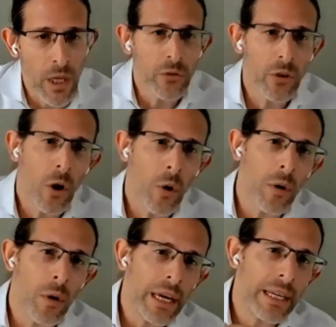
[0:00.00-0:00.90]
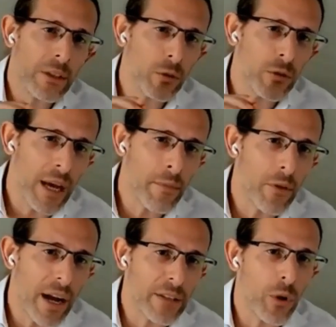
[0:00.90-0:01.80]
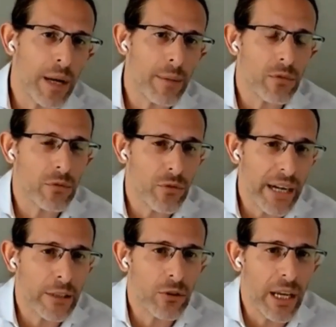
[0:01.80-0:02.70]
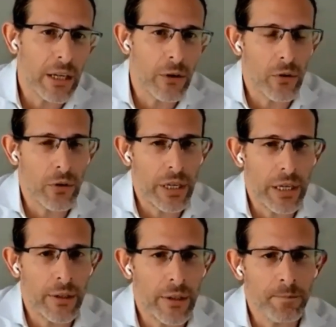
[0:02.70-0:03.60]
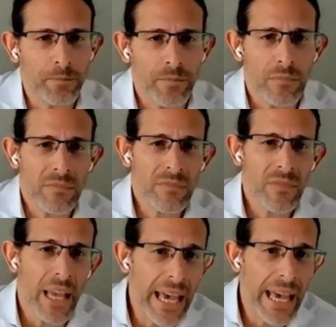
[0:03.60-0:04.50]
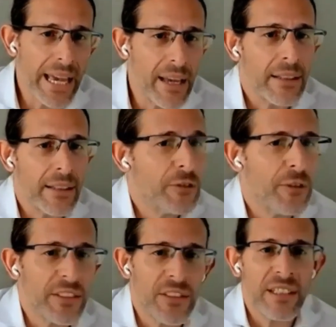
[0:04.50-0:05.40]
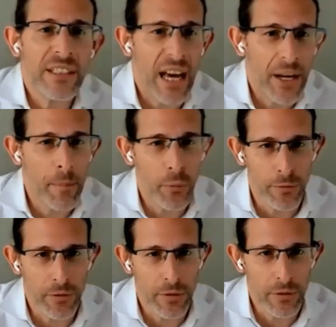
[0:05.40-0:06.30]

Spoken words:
So to summarize what I'm trying to tell you here, this vaccine is unapproved.